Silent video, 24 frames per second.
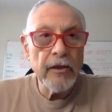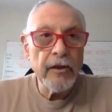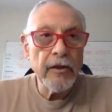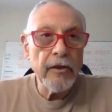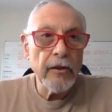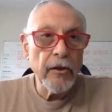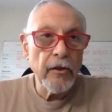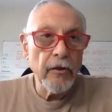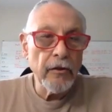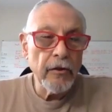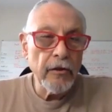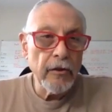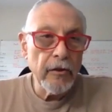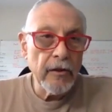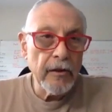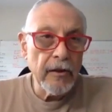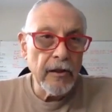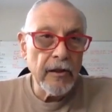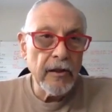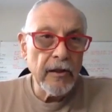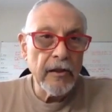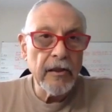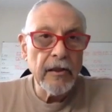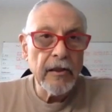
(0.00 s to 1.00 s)
and social
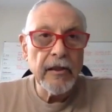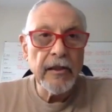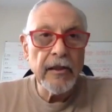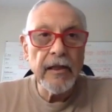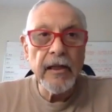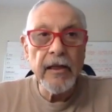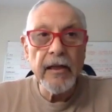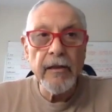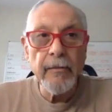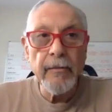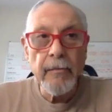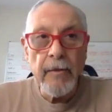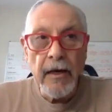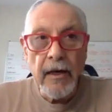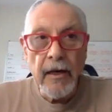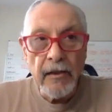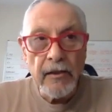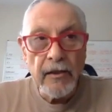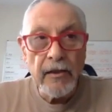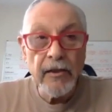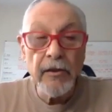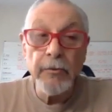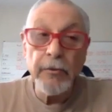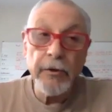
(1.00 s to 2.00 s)
distancing and
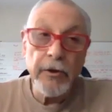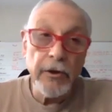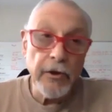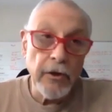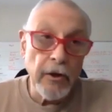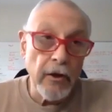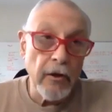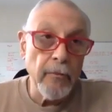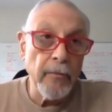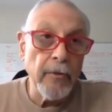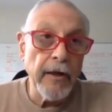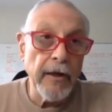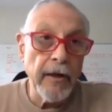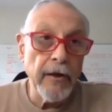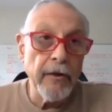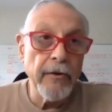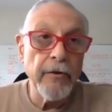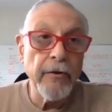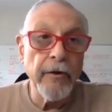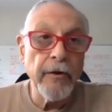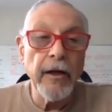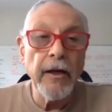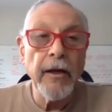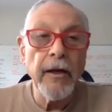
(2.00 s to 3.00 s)
masks, which are
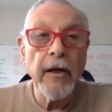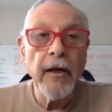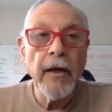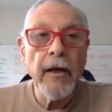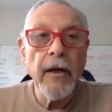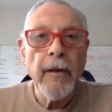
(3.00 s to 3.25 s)
obligatory,